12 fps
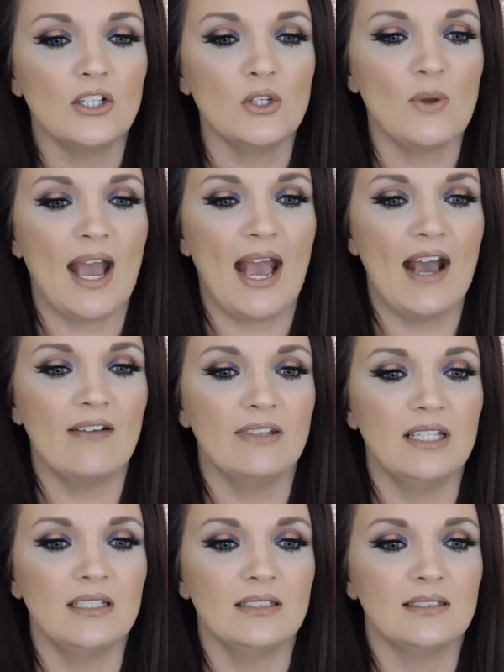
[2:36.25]
You
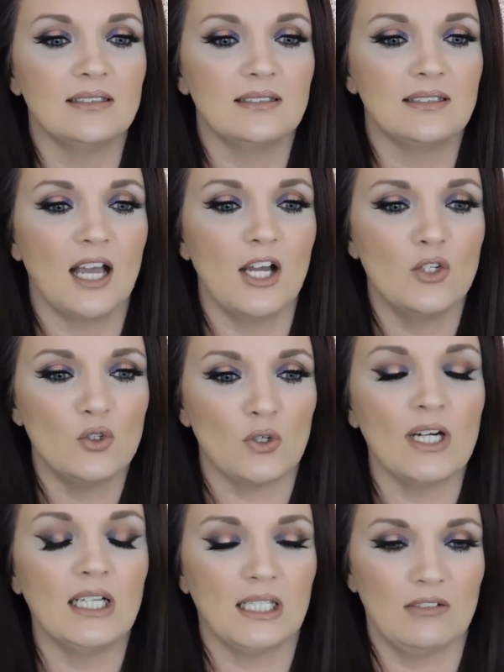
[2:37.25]
have this
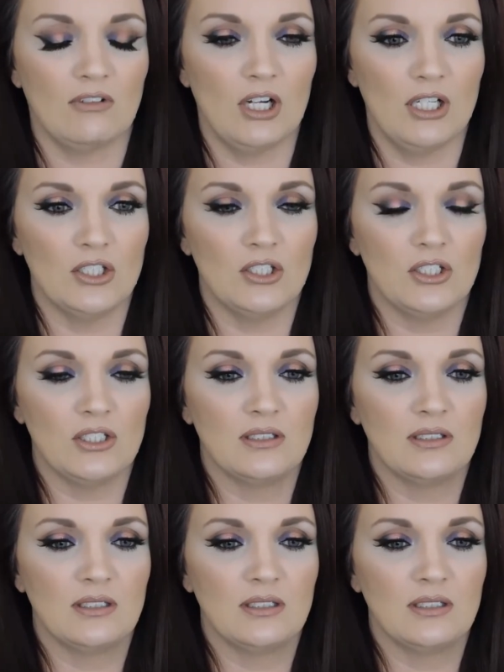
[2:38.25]
adrenaline rush.